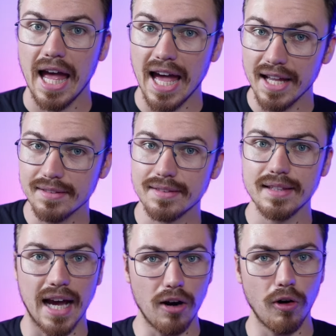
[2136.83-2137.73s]
And
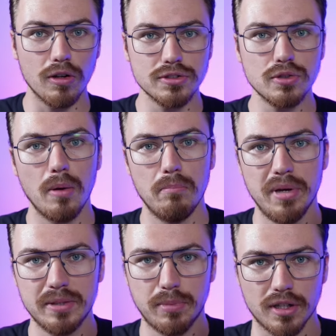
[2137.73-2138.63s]
now also
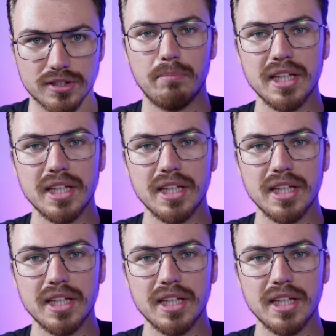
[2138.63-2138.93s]
Bitbox.